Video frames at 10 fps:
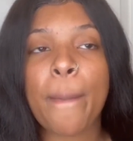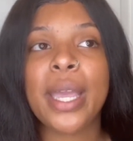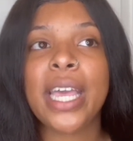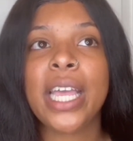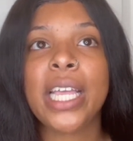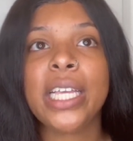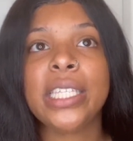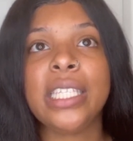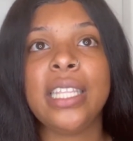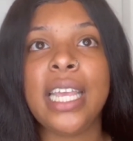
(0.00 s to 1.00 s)
because
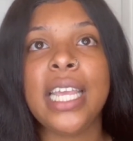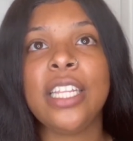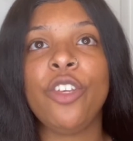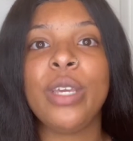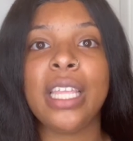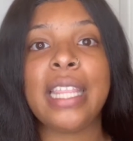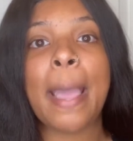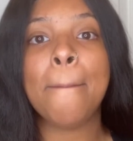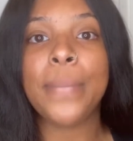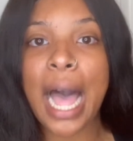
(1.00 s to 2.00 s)
then you get
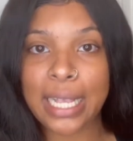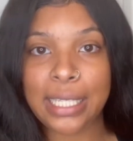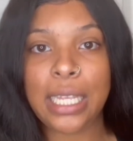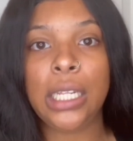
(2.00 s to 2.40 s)
that boxy